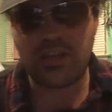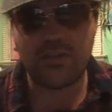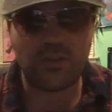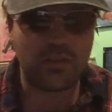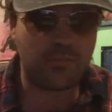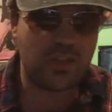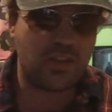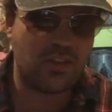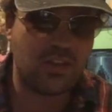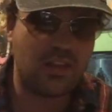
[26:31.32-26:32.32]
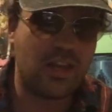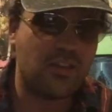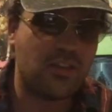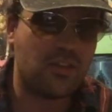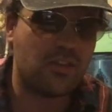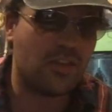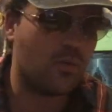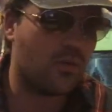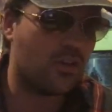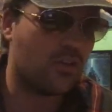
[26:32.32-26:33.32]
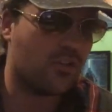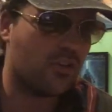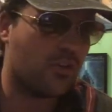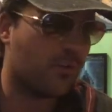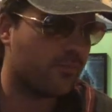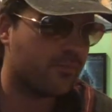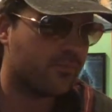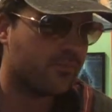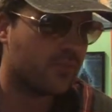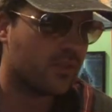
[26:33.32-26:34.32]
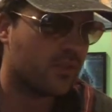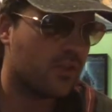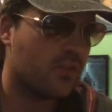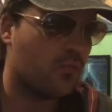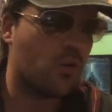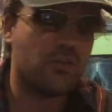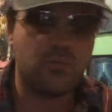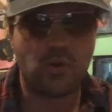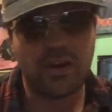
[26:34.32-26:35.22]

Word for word: even though he, but he's in it less in the sequel though, so more more I